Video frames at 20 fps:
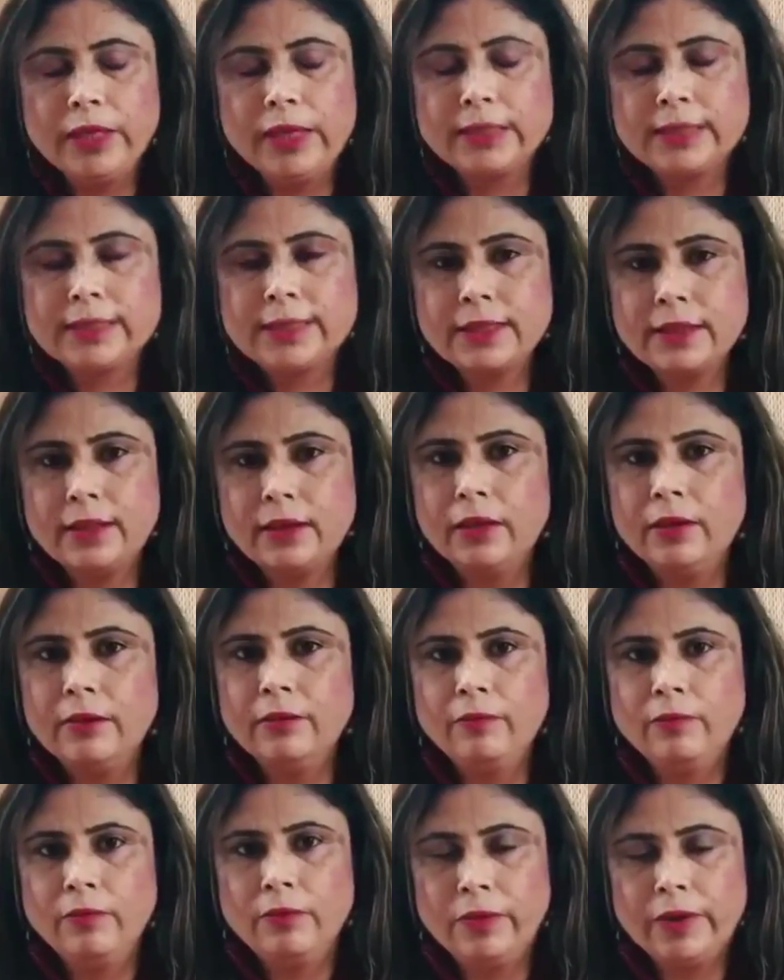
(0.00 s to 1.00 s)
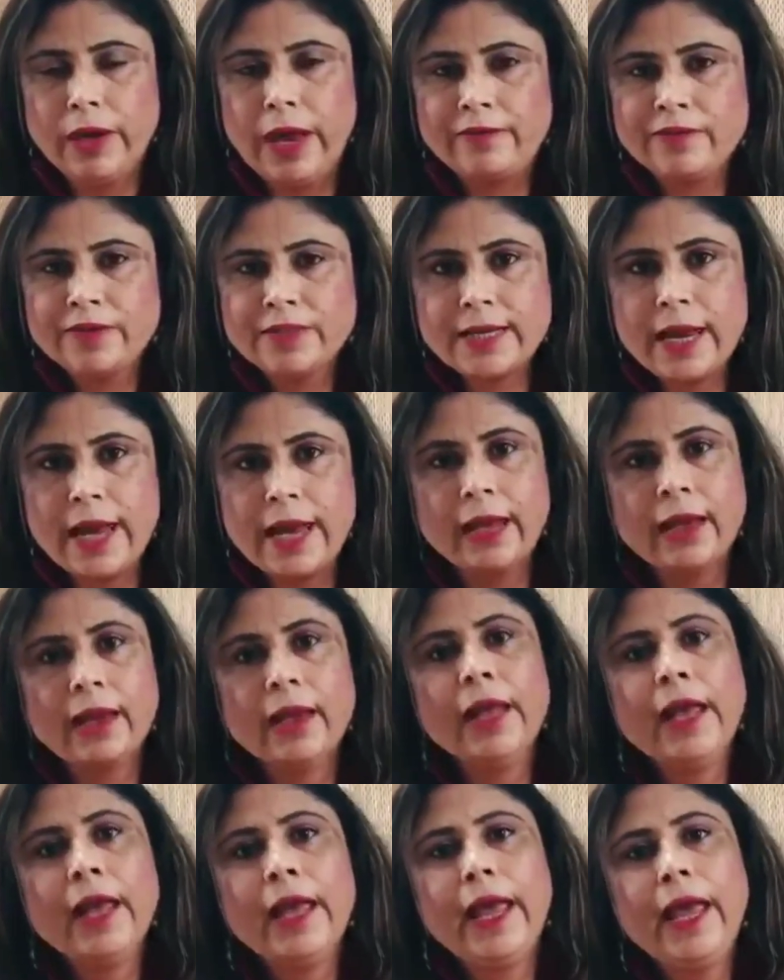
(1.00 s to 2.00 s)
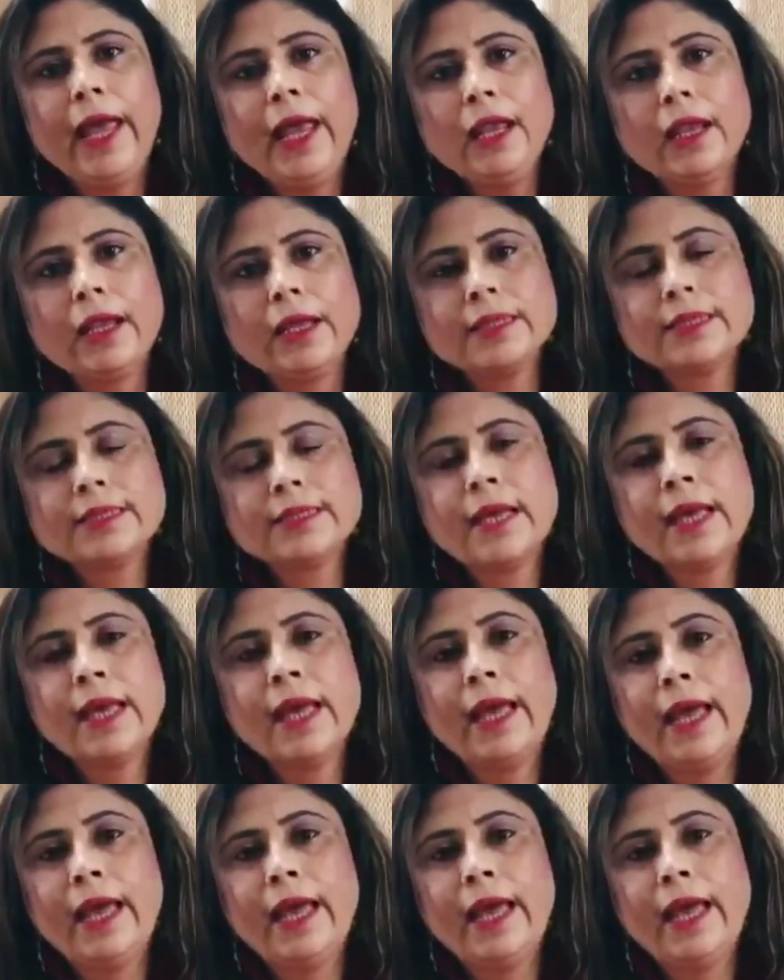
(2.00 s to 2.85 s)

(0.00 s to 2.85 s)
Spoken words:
it's a lifestyle illness,